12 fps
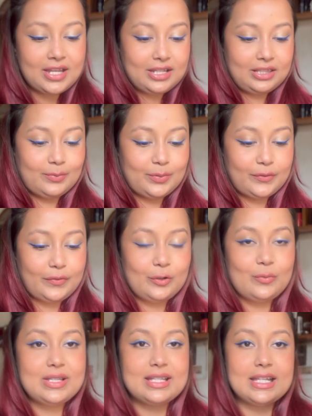the
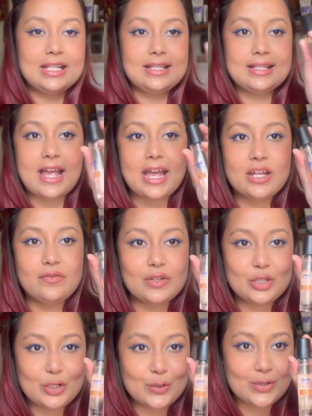perfume is inside,
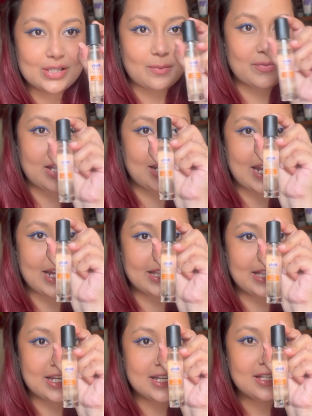which looks something like
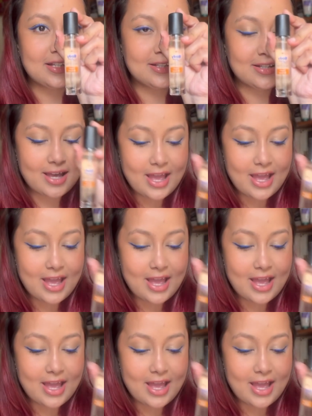this.